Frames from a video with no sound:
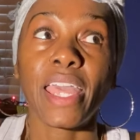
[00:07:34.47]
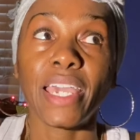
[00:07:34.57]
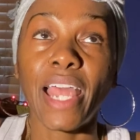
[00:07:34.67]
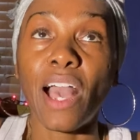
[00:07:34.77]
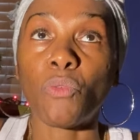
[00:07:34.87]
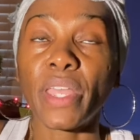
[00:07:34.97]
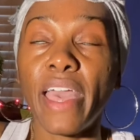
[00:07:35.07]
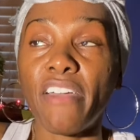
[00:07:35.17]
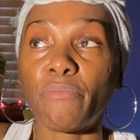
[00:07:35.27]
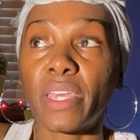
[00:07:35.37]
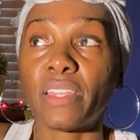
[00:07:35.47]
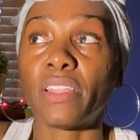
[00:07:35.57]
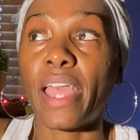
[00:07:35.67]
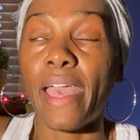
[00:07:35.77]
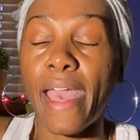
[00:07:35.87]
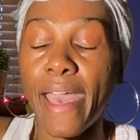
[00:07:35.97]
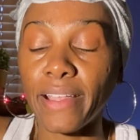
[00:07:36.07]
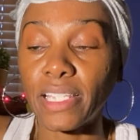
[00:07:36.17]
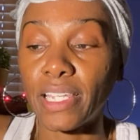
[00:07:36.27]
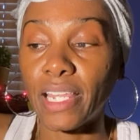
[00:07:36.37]
and how we have been
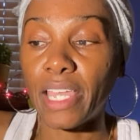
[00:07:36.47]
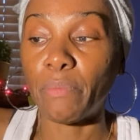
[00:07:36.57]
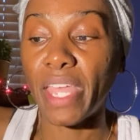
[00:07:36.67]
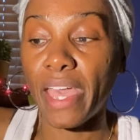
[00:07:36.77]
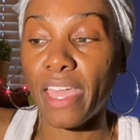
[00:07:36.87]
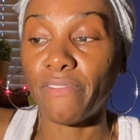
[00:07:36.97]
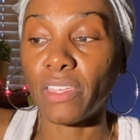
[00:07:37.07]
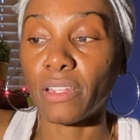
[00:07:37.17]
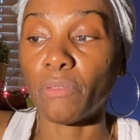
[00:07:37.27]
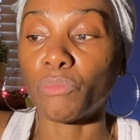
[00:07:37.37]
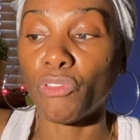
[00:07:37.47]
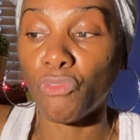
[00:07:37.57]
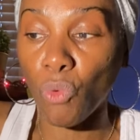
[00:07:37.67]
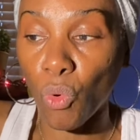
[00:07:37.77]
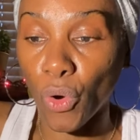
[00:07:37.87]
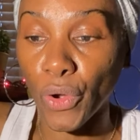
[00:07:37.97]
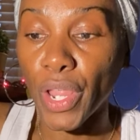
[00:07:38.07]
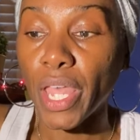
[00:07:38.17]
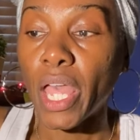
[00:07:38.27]
acting and behaving before.